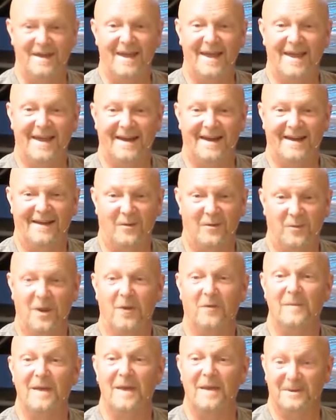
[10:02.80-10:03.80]
man, are we
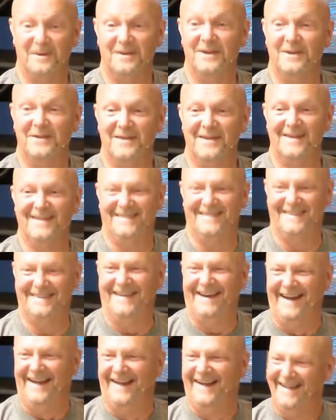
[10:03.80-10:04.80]
going to be able to do that? you
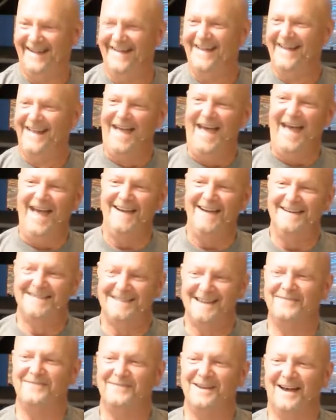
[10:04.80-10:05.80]
know,
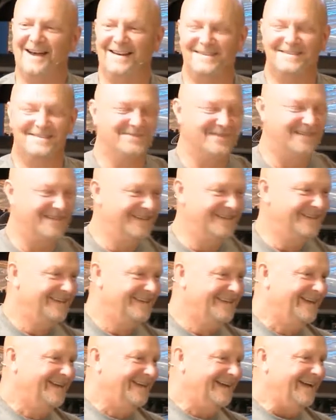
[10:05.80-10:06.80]
$87 a month.
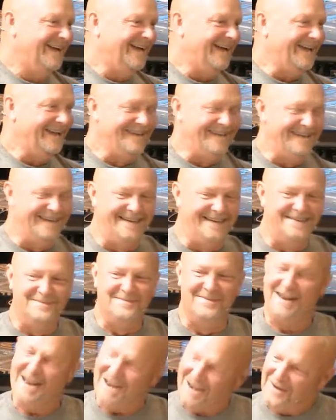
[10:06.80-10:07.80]
And uh,
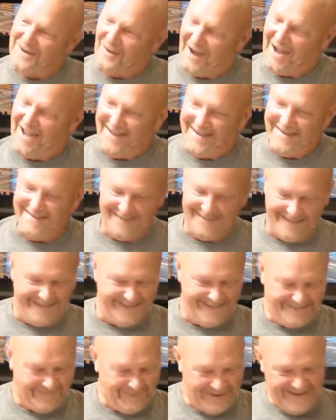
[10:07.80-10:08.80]
but anyway,
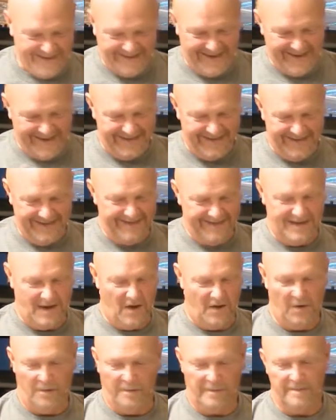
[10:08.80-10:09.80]
but it didn't didn't
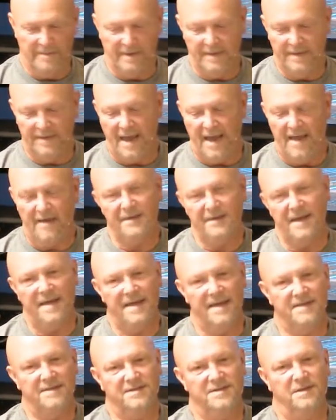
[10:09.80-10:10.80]
dawn on me. But
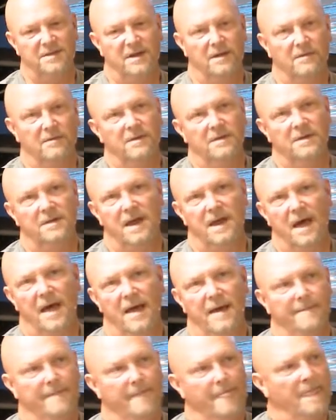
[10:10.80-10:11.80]
nowadays, you know, good
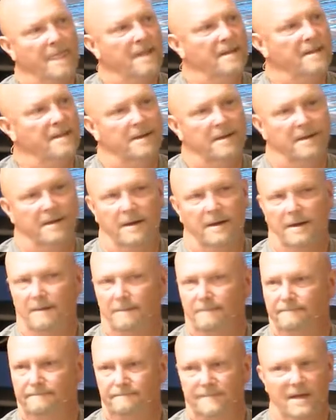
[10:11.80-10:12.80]
night. Uh,
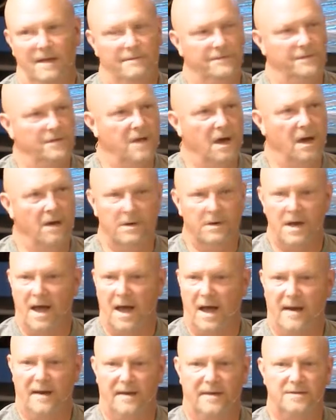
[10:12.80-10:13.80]
if you go to
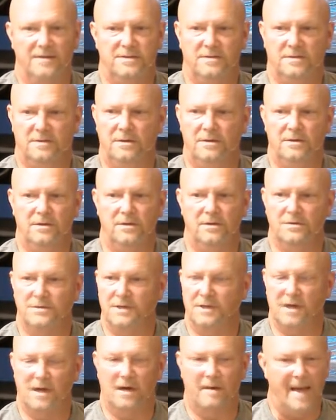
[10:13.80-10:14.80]
college, you
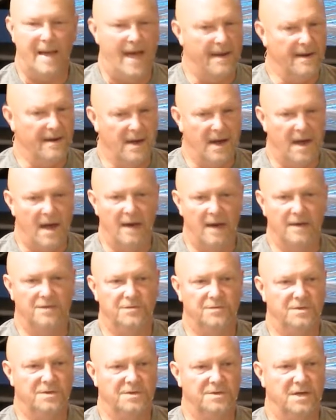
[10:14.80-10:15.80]
usually come out of college
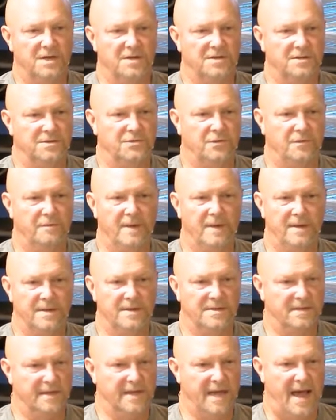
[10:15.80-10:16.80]
with such a
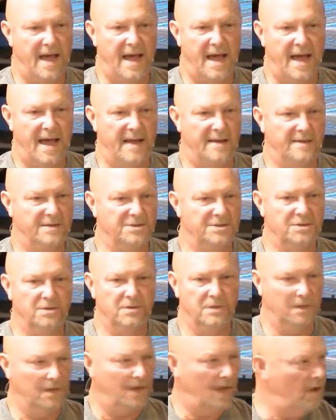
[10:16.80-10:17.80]
tremendously high
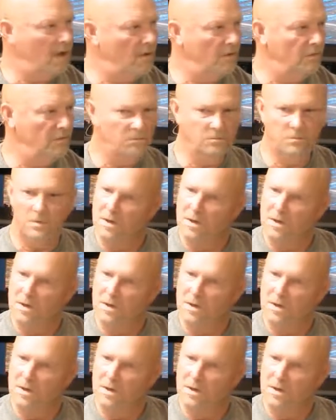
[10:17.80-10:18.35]
student loan